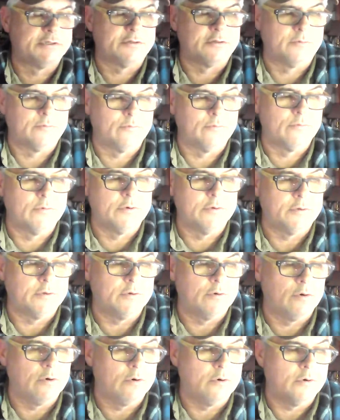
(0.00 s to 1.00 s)
is
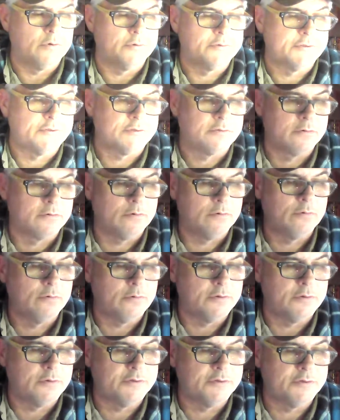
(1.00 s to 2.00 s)
really old. This is
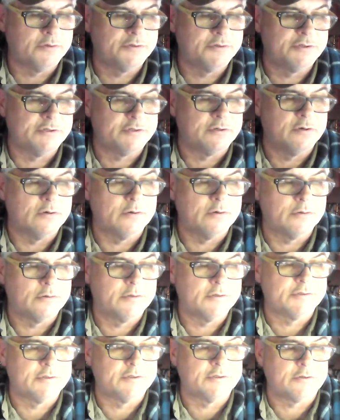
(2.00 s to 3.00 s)
good. This
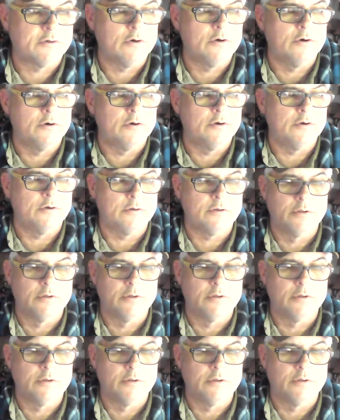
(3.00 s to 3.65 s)
is good.